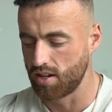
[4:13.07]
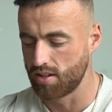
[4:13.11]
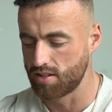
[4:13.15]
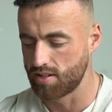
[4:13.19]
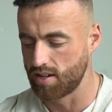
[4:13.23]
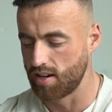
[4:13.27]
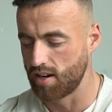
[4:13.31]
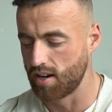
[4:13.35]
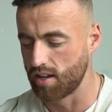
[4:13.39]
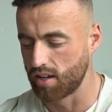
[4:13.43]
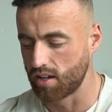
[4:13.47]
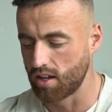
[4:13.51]
is
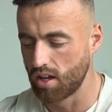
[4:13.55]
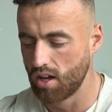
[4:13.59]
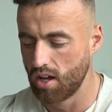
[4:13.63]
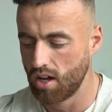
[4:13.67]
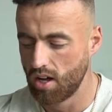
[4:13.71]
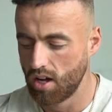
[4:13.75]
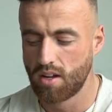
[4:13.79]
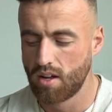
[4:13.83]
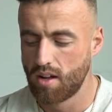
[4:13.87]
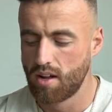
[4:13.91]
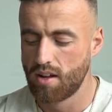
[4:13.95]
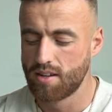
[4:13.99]

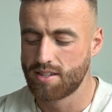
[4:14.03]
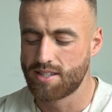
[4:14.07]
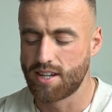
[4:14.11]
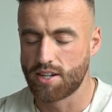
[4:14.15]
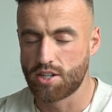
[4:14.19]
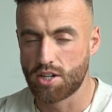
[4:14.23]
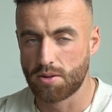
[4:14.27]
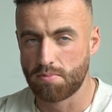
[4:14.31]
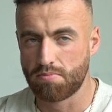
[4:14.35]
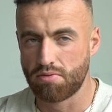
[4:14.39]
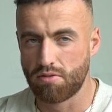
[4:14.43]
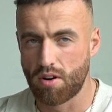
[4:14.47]

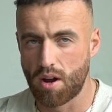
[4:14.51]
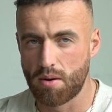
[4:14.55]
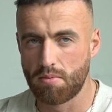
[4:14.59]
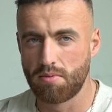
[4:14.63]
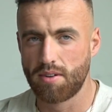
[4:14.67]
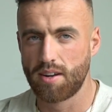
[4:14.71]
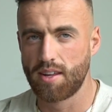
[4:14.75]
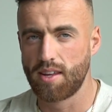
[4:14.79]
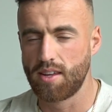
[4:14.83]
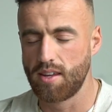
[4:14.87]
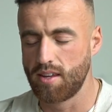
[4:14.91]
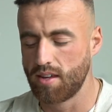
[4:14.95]
that you're
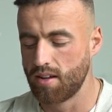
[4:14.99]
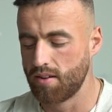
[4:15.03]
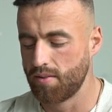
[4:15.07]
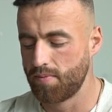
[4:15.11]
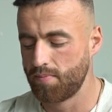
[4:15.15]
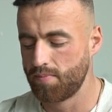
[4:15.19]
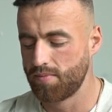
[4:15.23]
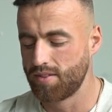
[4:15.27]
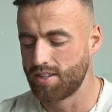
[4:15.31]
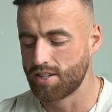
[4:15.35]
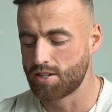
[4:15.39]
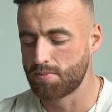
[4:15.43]
probably
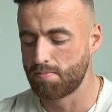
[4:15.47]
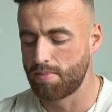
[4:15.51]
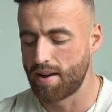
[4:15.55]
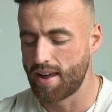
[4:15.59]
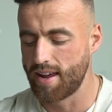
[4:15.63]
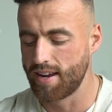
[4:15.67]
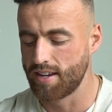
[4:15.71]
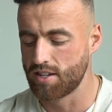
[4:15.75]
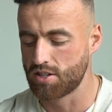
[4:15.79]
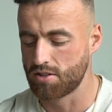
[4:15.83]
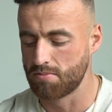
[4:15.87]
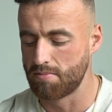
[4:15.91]

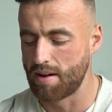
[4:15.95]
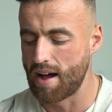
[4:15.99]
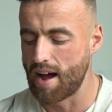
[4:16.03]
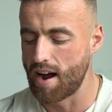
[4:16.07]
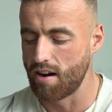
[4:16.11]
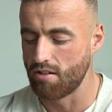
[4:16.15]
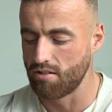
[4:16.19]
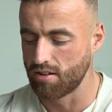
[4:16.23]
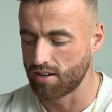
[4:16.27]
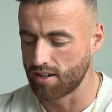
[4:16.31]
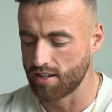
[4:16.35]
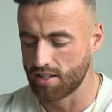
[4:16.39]
displaying some
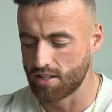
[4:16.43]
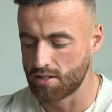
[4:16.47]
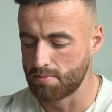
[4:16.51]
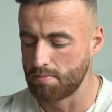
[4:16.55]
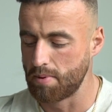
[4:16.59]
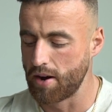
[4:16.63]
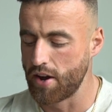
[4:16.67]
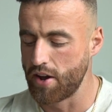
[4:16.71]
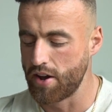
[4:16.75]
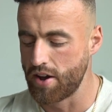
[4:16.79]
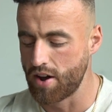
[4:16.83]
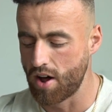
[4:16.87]
arrogance
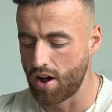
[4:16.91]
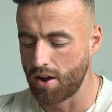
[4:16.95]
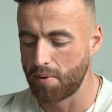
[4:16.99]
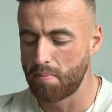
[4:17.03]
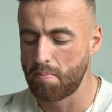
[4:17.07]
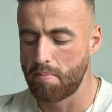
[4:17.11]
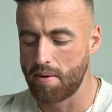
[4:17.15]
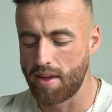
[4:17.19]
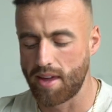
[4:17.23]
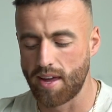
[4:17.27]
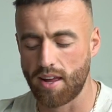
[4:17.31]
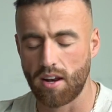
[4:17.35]
by
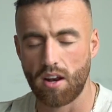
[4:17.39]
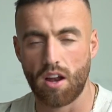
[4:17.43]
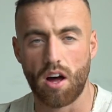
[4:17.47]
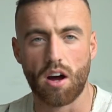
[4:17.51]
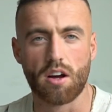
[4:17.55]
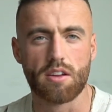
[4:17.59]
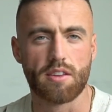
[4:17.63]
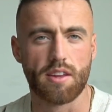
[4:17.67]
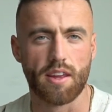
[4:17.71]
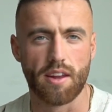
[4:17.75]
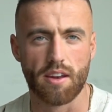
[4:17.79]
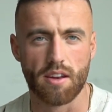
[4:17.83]
not being
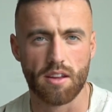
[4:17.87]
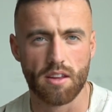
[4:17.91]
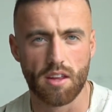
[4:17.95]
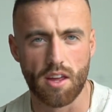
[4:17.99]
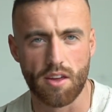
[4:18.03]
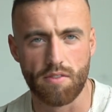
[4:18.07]
locked in.